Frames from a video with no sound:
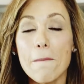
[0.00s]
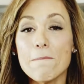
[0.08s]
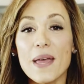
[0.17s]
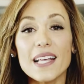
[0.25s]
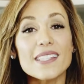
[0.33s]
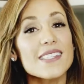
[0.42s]

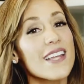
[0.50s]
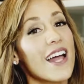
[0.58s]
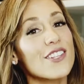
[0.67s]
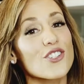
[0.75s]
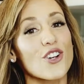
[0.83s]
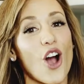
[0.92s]
Mixed
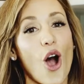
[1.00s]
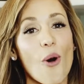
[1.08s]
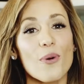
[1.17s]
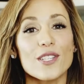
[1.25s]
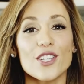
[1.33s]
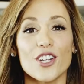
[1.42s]
nuts are
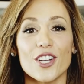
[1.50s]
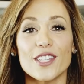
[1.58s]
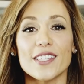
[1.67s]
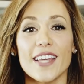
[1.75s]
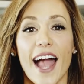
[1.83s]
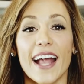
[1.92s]
always a
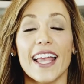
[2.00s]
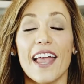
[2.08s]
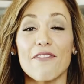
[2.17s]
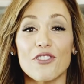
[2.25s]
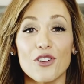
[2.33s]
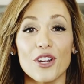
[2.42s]
good snack
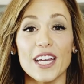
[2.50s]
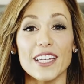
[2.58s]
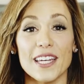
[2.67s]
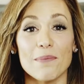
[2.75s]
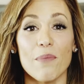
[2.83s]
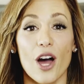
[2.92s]
if they're
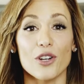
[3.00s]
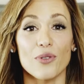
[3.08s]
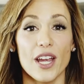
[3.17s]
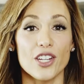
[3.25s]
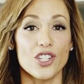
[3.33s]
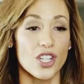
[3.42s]
eaten in
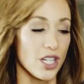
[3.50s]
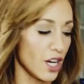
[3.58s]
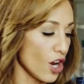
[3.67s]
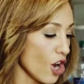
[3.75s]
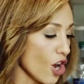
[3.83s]
moderation.